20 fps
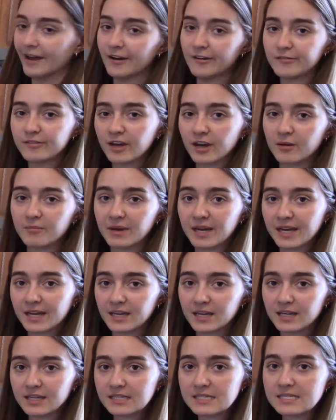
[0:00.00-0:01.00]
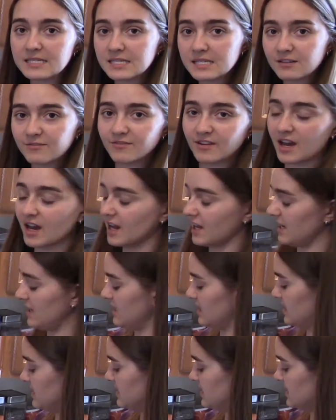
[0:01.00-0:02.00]
Now I've got my
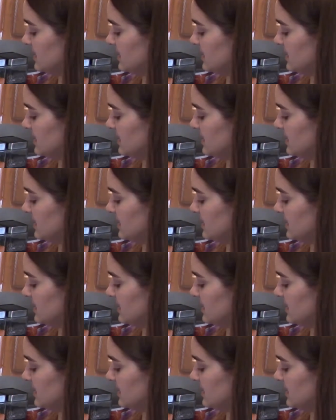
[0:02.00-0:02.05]
acidified